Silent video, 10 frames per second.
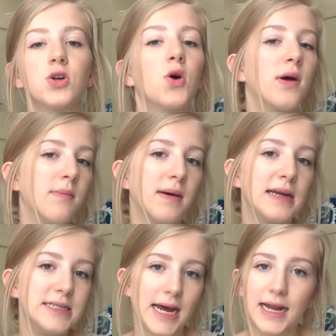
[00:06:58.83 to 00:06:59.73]
knowing
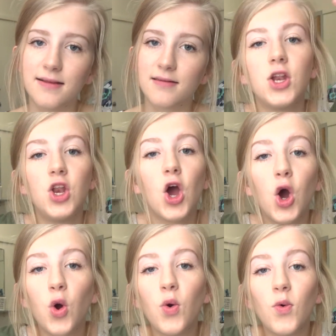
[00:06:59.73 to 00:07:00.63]
big dates,
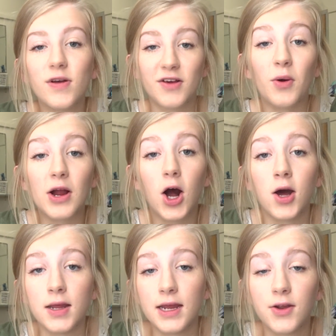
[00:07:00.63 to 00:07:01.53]
know what's going
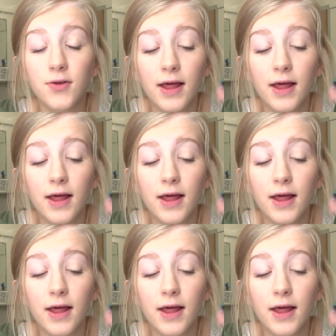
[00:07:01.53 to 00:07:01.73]
on in your